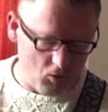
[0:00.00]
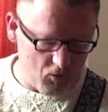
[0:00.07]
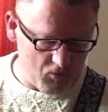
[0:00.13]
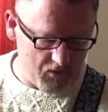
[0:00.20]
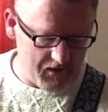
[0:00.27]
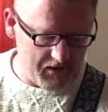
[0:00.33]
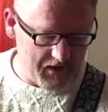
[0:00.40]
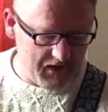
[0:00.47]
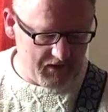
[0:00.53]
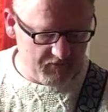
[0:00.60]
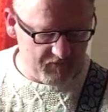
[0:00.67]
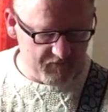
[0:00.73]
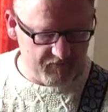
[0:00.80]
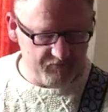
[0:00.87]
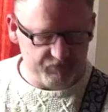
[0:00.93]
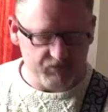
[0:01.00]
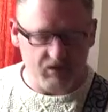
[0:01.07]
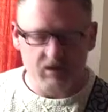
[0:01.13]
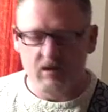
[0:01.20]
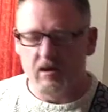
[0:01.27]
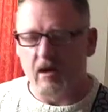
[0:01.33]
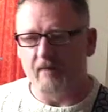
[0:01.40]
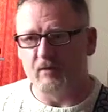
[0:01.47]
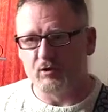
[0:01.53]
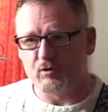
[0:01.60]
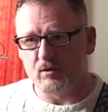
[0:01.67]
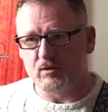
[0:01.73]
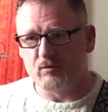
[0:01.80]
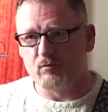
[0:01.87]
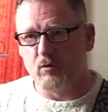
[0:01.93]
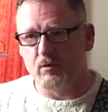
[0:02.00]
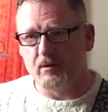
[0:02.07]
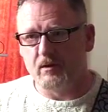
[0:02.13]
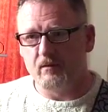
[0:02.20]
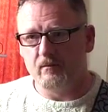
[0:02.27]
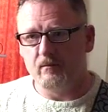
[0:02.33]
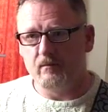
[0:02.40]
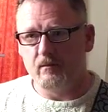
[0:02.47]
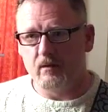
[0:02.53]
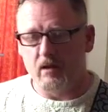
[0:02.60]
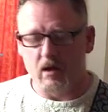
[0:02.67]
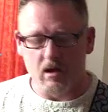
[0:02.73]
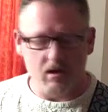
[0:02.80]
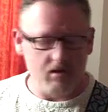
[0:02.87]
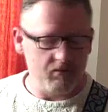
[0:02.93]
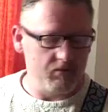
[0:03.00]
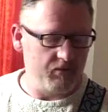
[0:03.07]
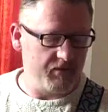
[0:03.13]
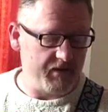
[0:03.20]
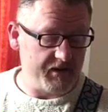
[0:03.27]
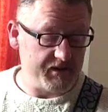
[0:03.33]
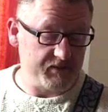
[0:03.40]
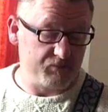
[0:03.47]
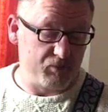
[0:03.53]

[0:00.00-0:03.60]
or relief, have a truss rod that is